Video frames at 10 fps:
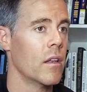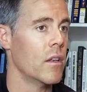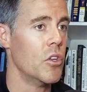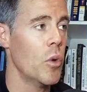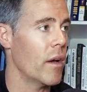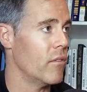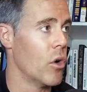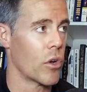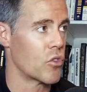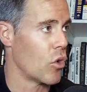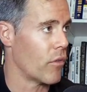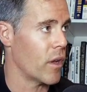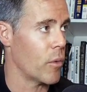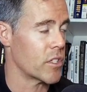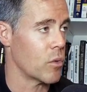You have no control over
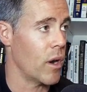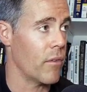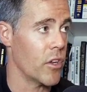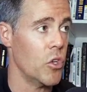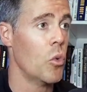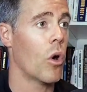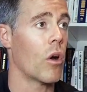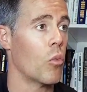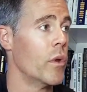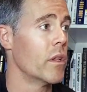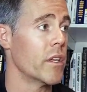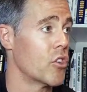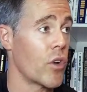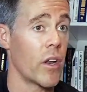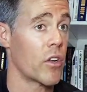that whatsoever. You are really
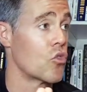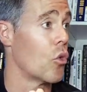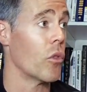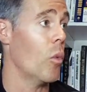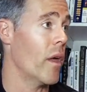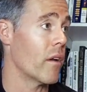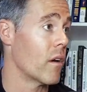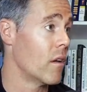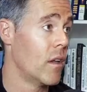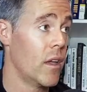you're trying to control the weather.